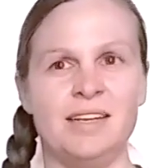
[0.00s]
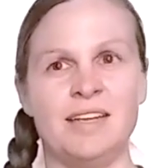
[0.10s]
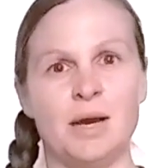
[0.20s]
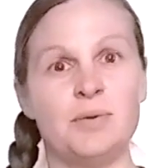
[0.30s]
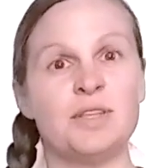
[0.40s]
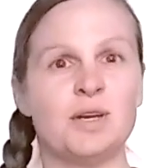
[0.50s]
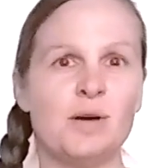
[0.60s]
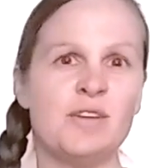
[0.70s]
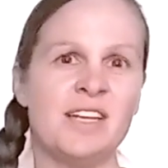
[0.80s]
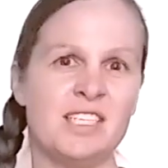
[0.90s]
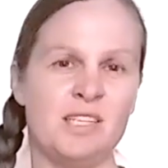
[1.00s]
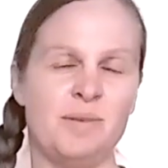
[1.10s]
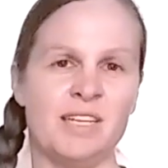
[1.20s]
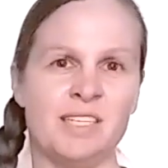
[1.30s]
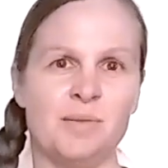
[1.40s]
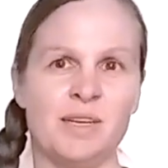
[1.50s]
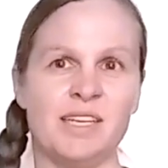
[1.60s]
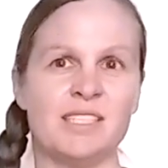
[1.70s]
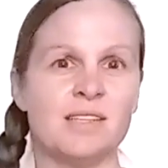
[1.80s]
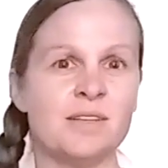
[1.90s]
Now, with the COVID-19 pandemic,
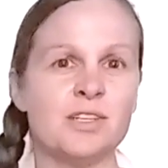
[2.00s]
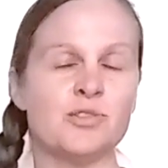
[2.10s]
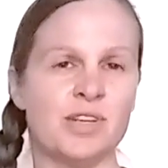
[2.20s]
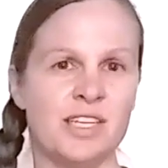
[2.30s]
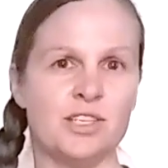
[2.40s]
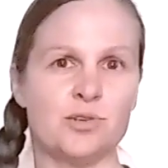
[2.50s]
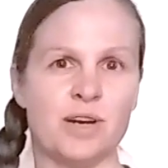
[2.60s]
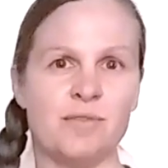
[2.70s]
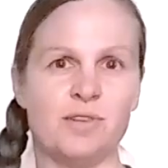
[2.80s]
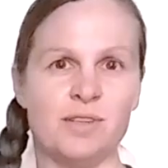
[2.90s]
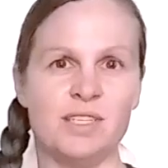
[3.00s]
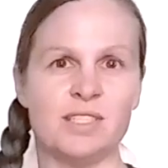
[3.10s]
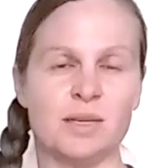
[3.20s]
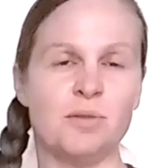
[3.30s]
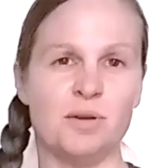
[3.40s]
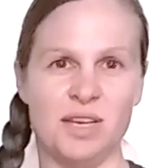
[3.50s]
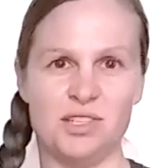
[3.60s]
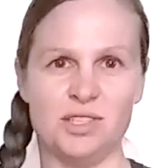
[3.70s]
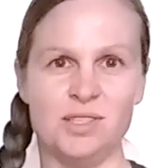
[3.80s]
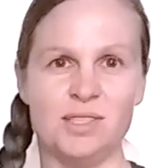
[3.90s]
it's a little tricky to travel in some
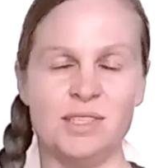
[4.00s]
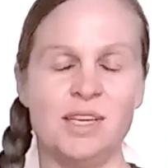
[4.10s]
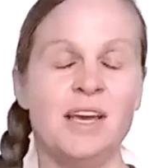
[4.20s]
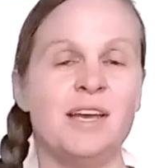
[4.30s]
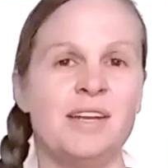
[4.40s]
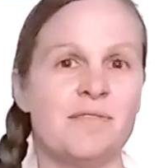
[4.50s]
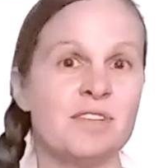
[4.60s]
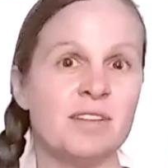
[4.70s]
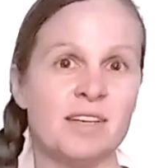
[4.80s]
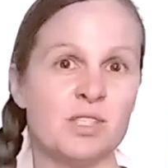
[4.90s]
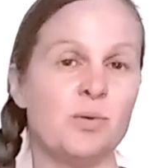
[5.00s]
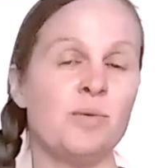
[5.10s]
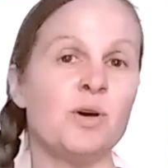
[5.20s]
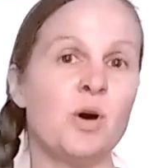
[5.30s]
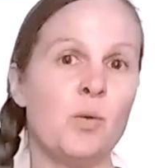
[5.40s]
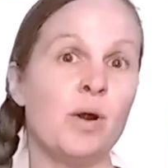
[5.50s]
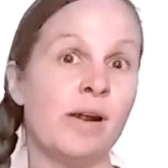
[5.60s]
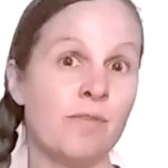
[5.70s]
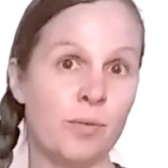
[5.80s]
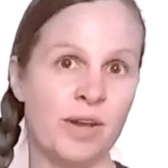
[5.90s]
locations. Nevertheless, we will go
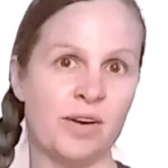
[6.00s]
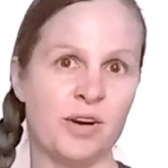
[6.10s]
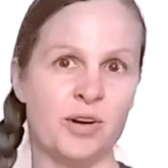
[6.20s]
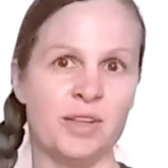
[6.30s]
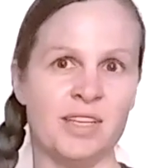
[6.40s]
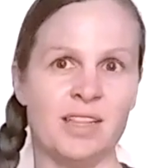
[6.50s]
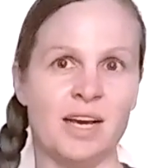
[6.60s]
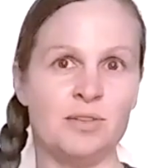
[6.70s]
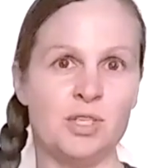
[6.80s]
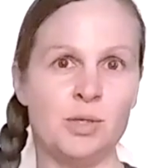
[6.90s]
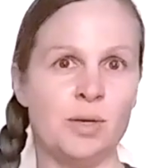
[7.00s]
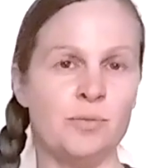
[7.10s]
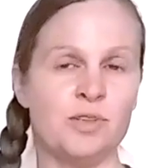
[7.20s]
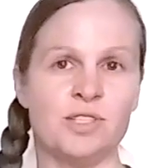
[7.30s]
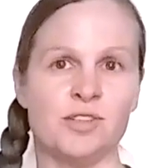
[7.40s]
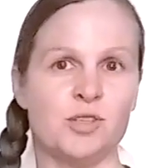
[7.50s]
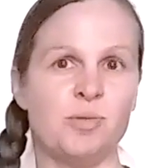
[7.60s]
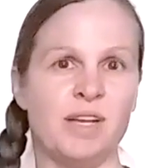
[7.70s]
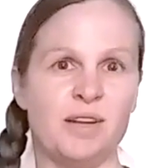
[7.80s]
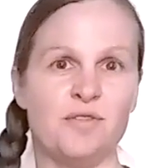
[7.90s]
wherever we are currently allowed to, and we'll start to
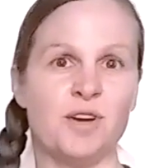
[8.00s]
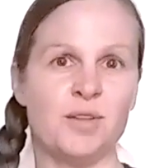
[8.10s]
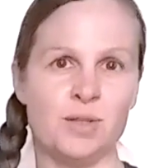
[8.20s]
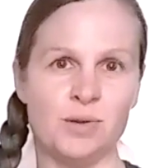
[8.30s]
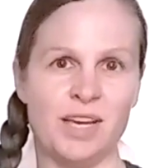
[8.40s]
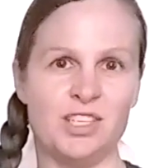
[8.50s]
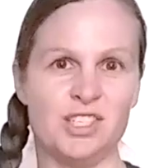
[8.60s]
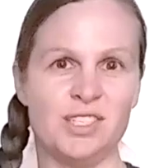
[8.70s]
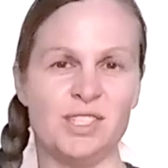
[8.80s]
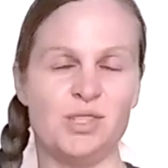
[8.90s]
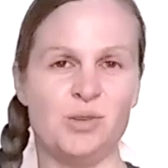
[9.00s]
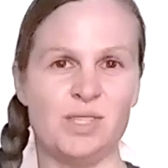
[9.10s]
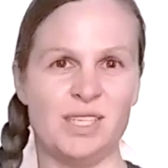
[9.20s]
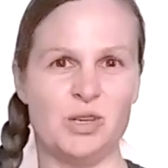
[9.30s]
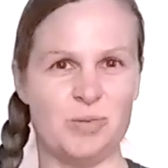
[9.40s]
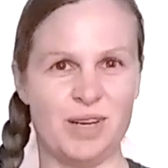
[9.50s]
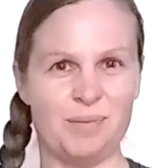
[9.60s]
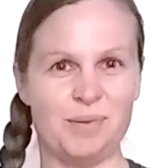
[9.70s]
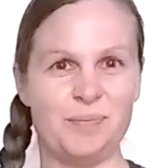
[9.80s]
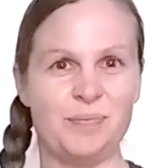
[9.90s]
plan for other locations as soon as they open
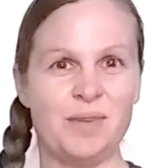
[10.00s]
up.